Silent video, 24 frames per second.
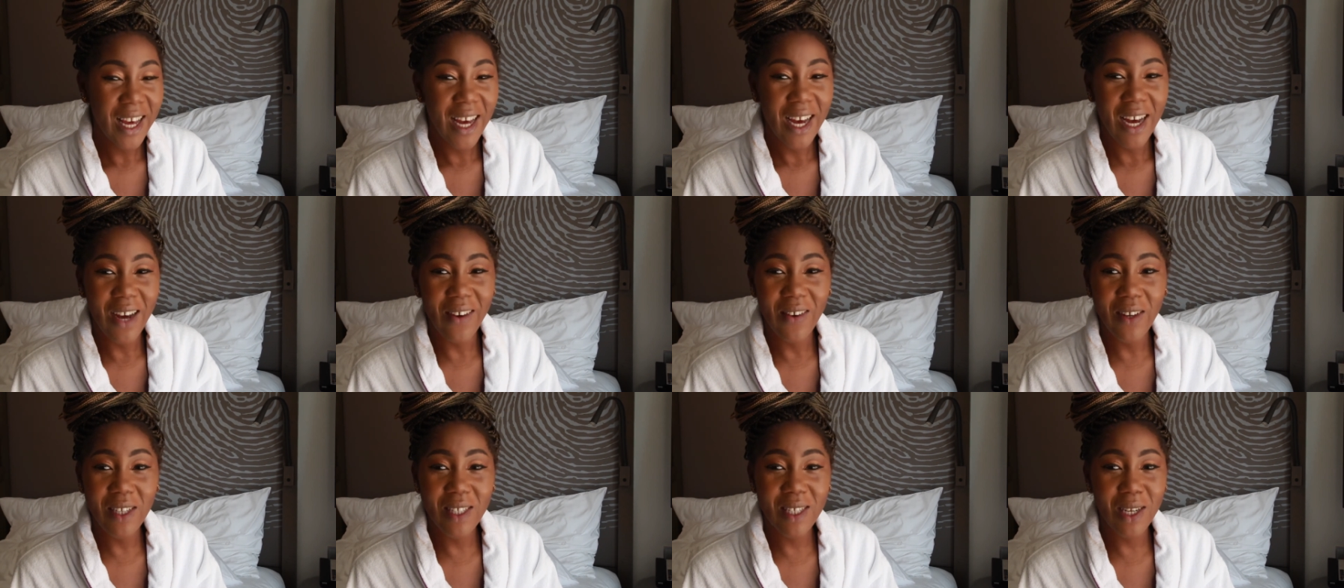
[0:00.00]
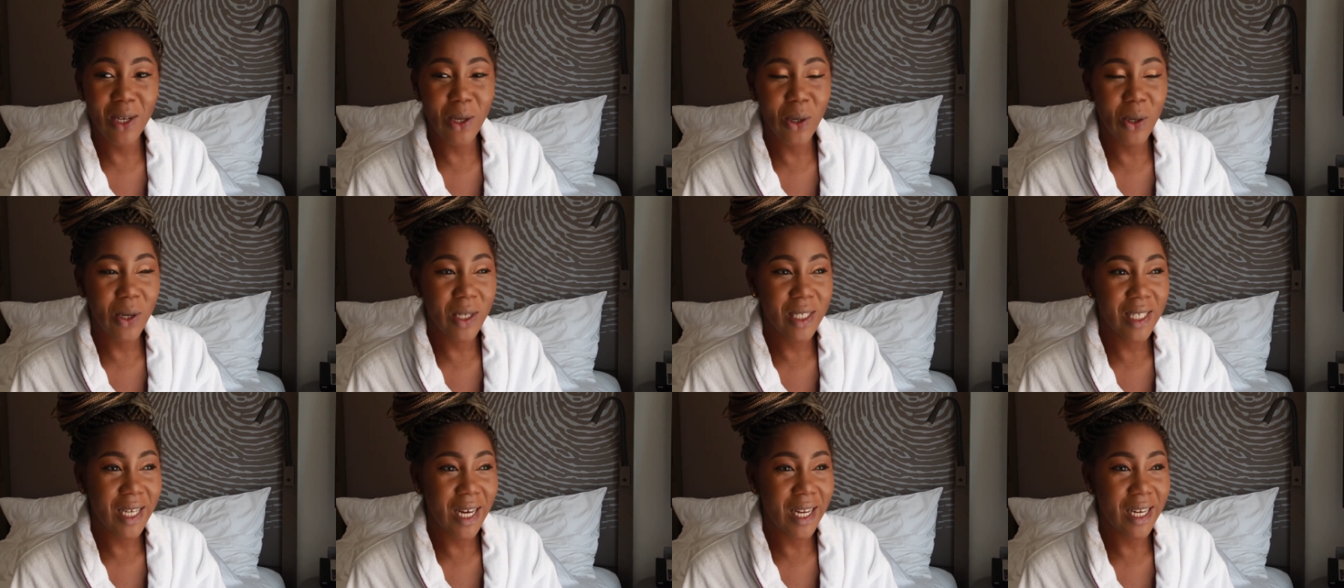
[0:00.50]
I went to
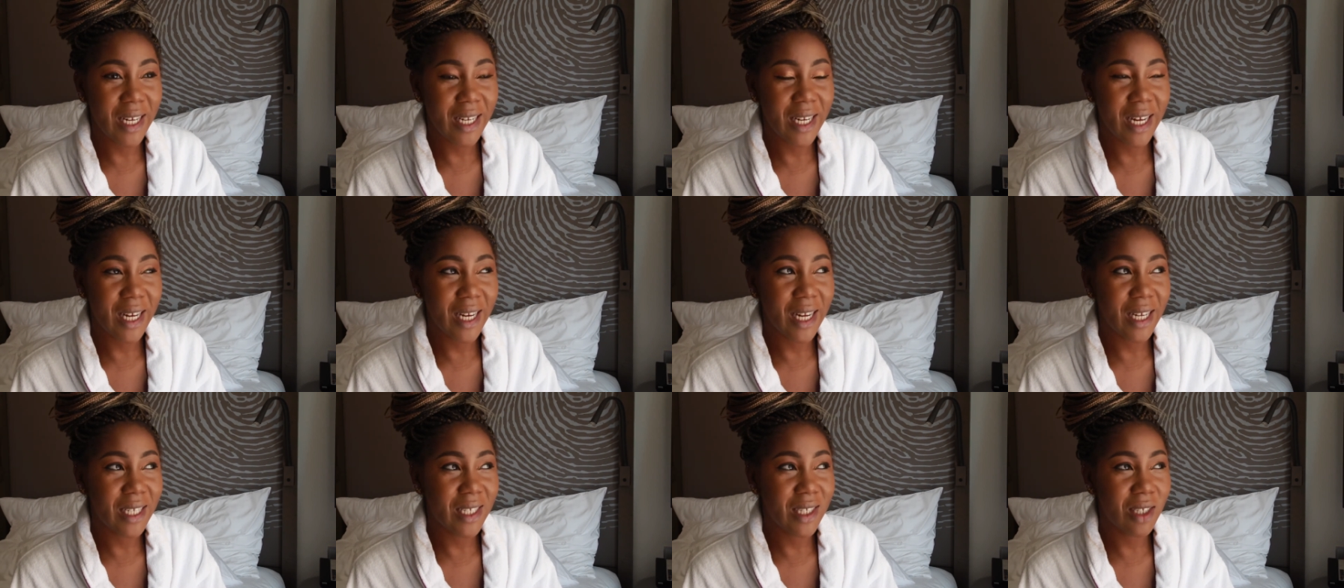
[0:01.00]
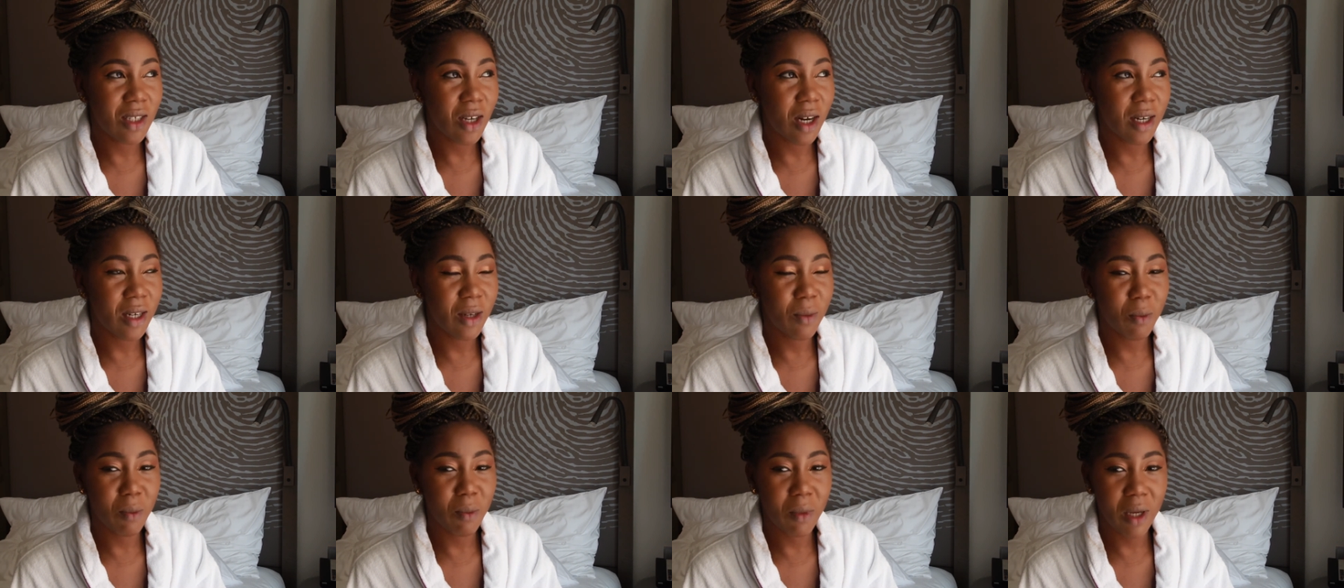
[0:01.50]
Lagos Island and I
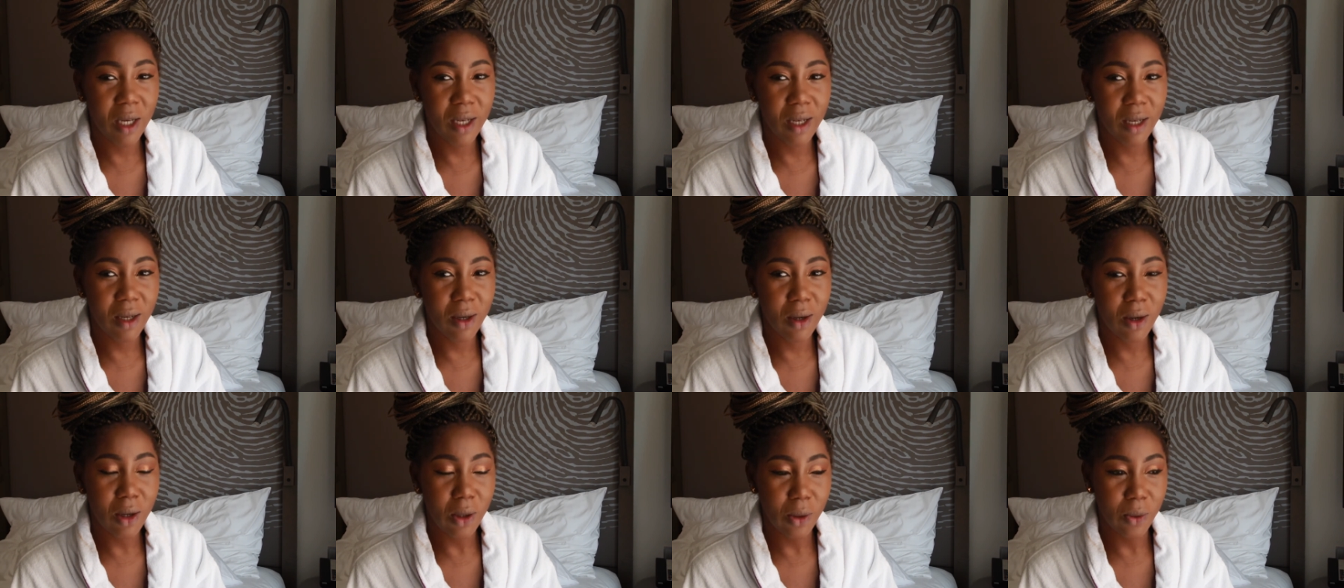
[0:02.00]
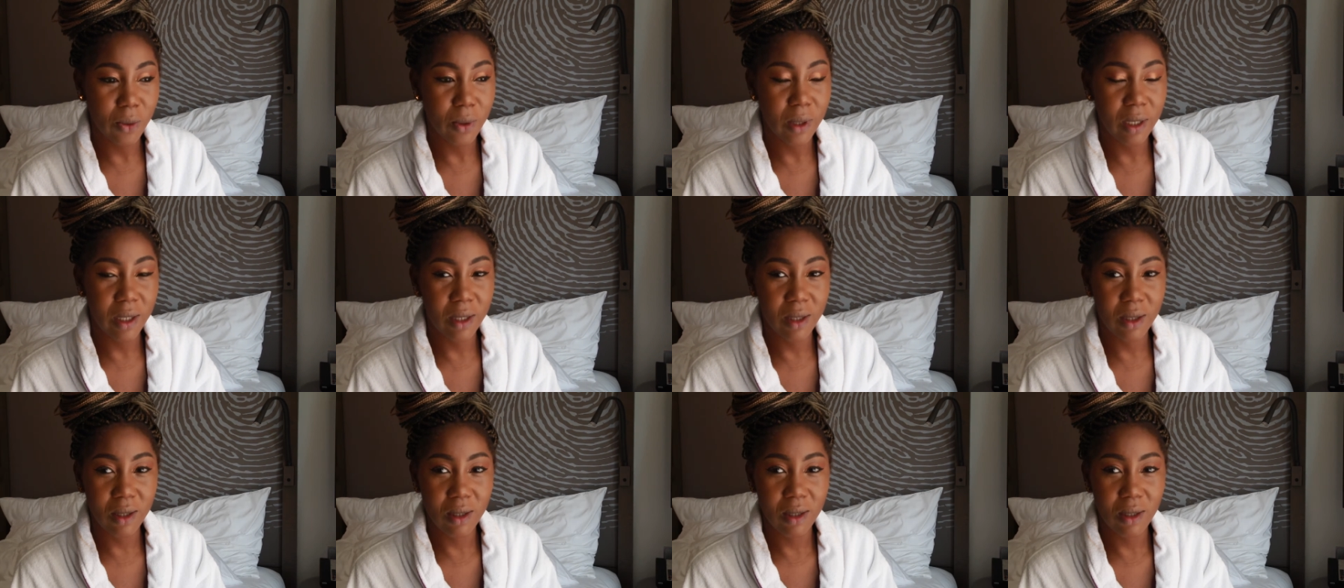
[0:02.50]
started making
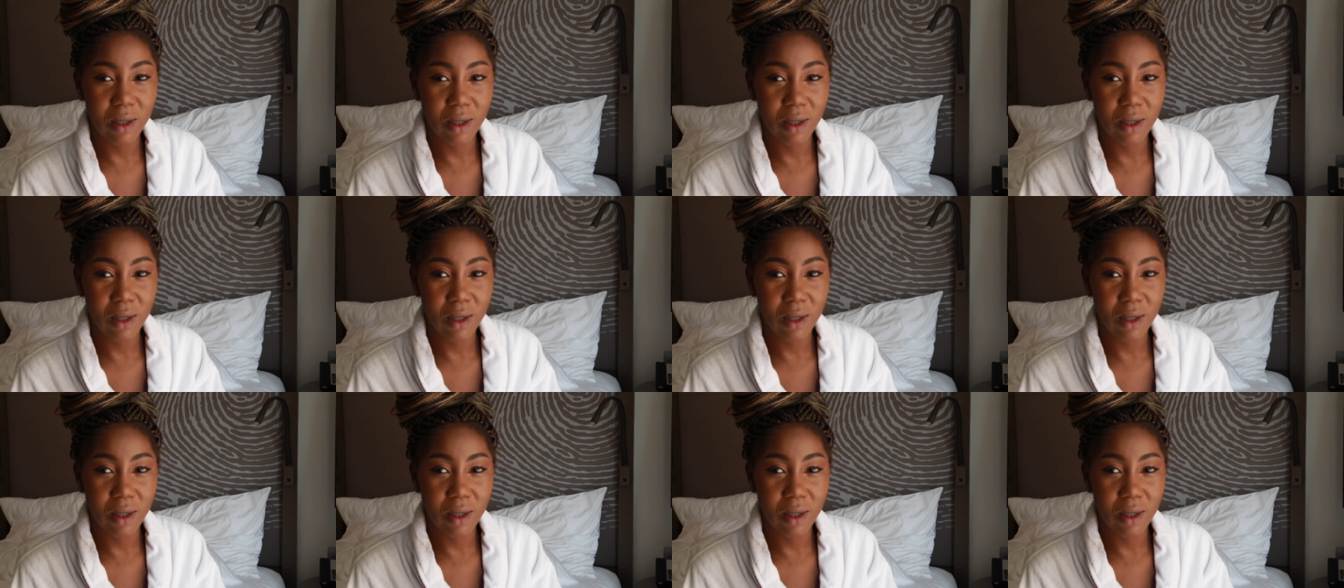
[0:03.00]
clothing.